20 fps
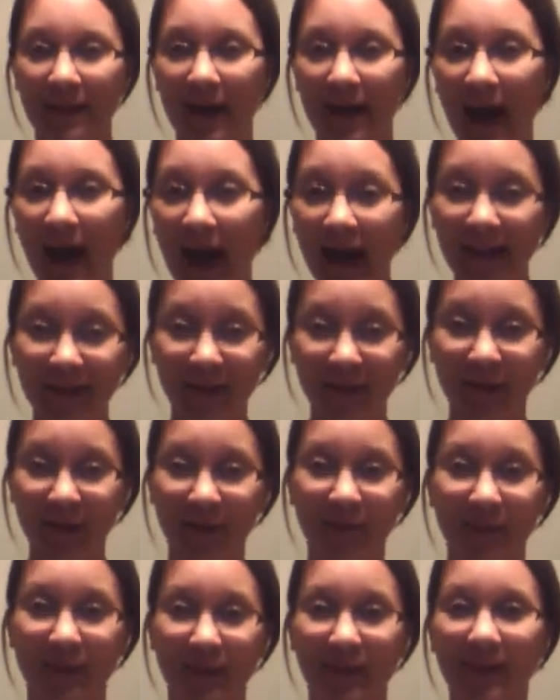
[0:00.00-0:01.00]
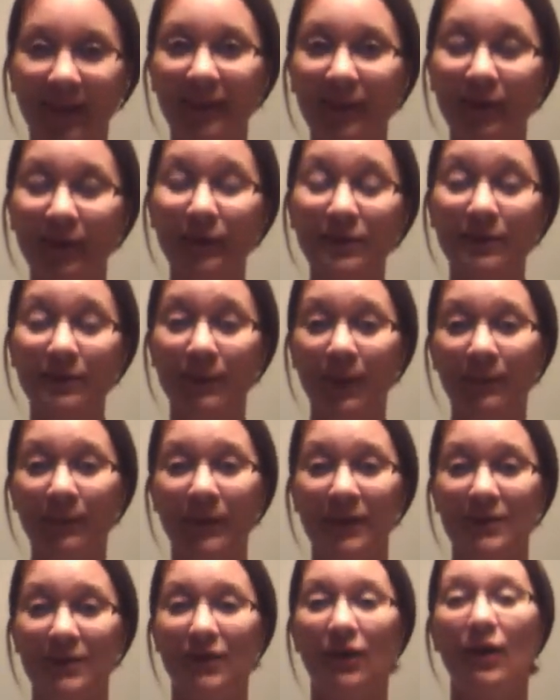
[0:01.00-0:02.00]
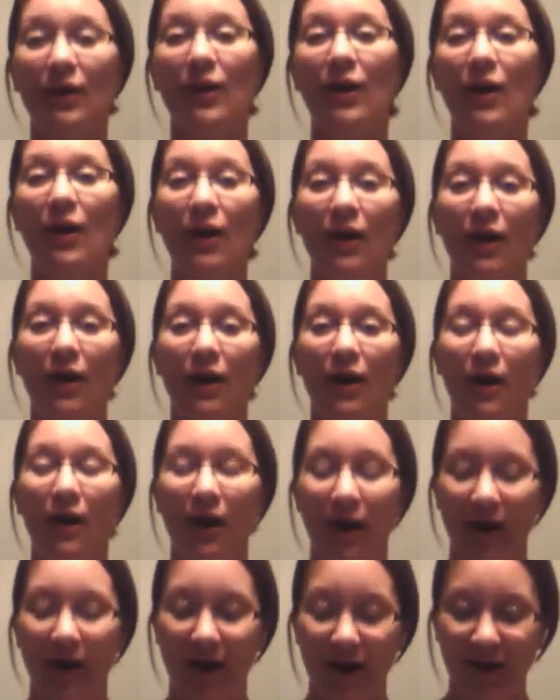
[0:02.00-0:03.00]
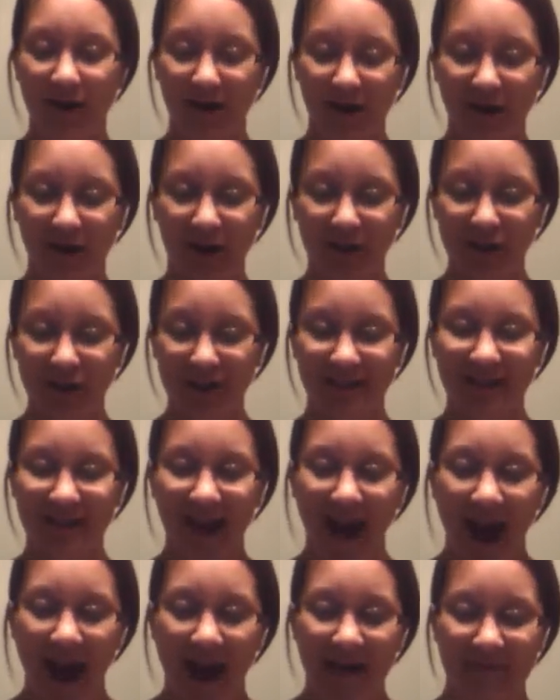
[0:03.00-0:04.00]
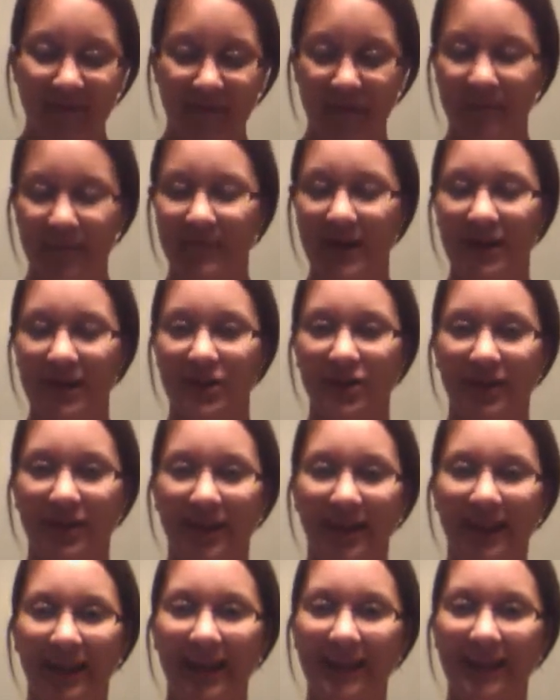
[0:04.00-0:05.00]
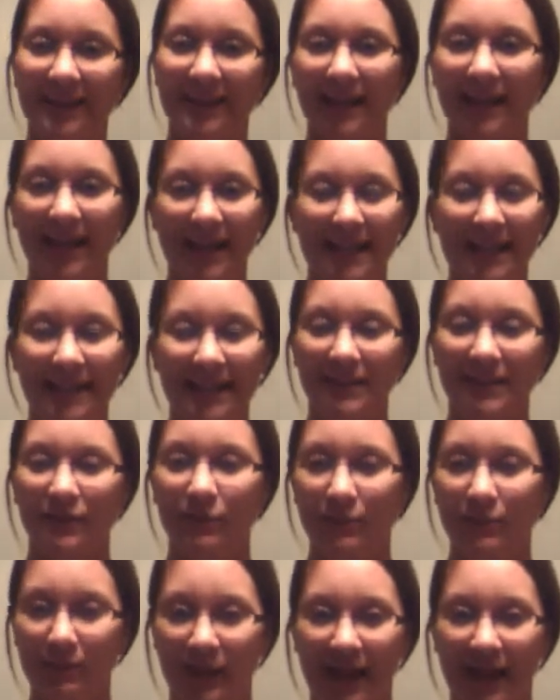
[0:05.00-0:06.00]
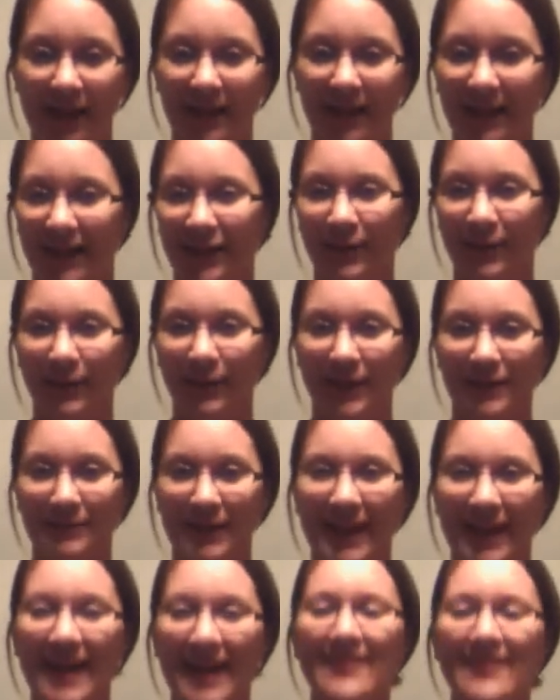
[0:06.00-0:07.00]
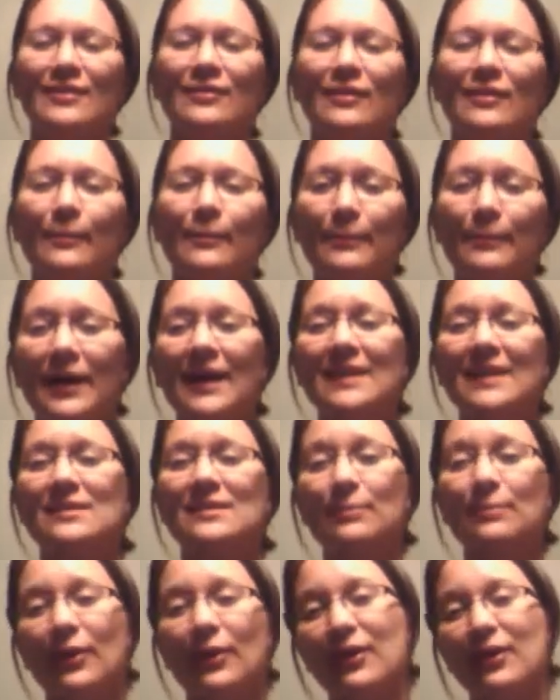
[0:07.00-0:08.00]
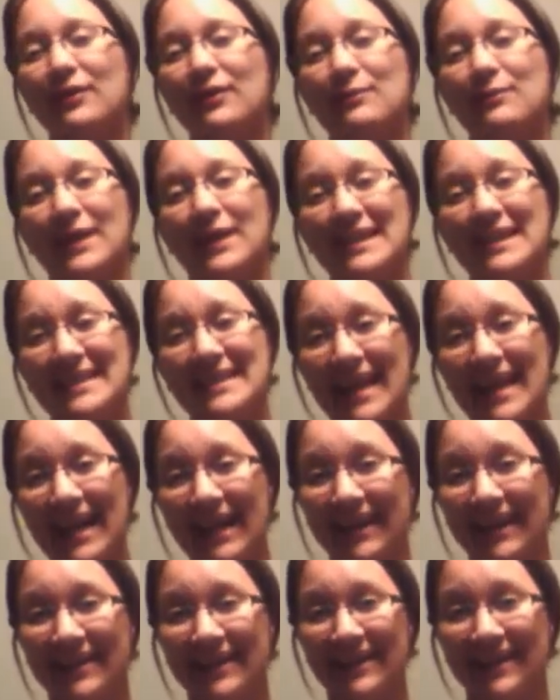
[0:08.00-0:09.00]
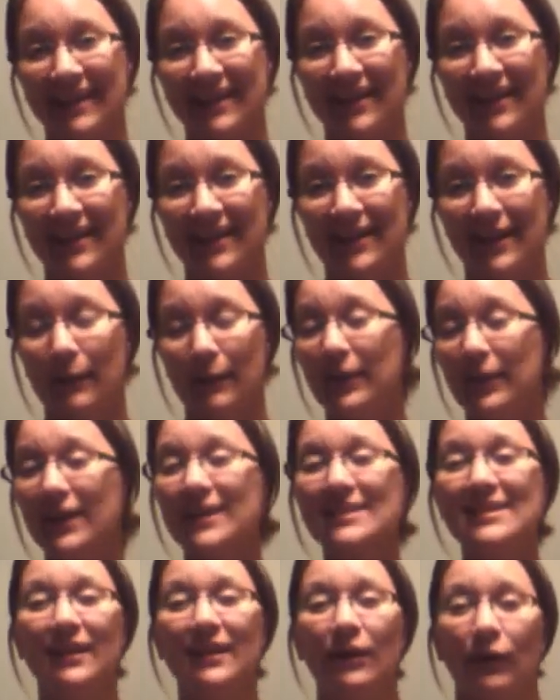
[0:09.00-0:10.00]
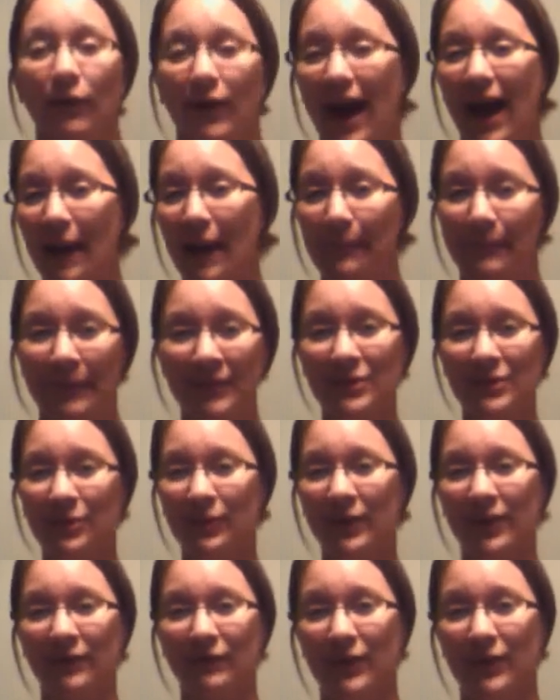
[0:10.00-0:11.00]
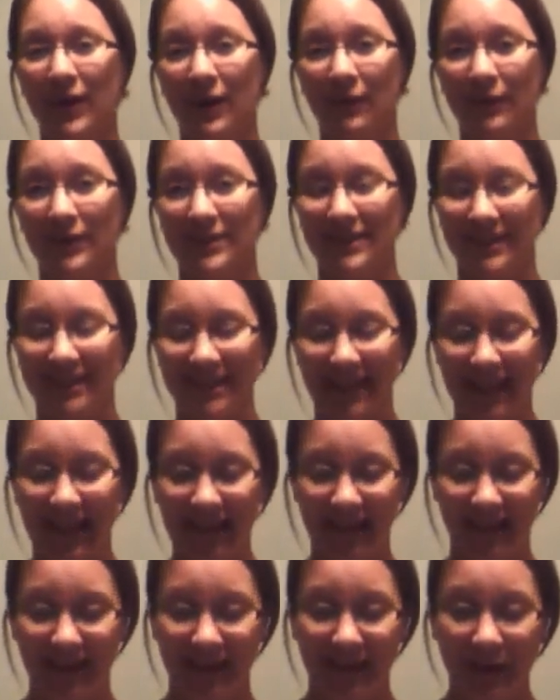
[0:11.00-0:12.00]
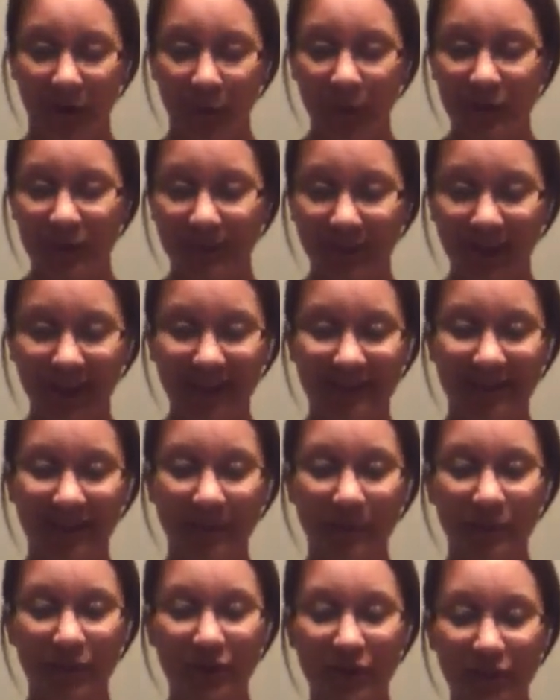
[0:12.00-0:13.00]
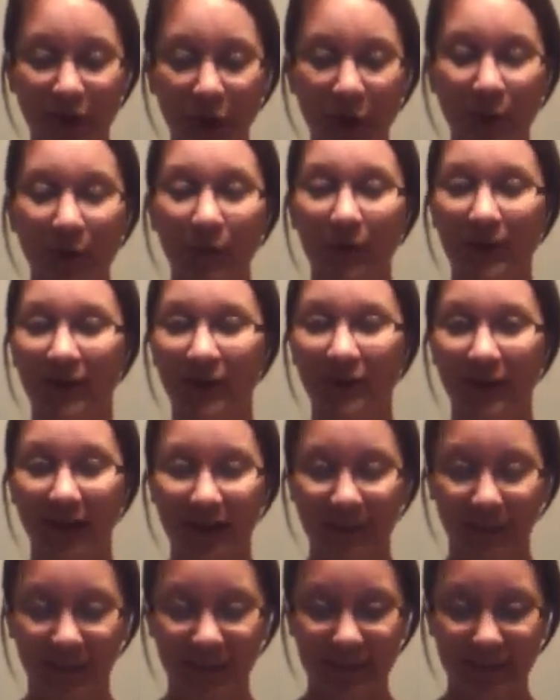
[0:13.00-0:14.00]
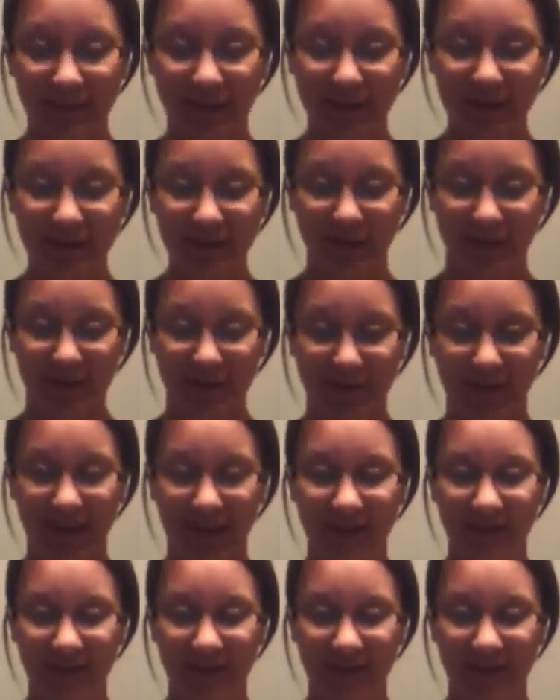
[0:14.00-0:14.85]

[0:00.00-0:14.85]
I know that those moments are just affirmation that God is right here with me, and they're the best part of my day because they don't happen 24 hours a day, which makes them so incredibly special to me.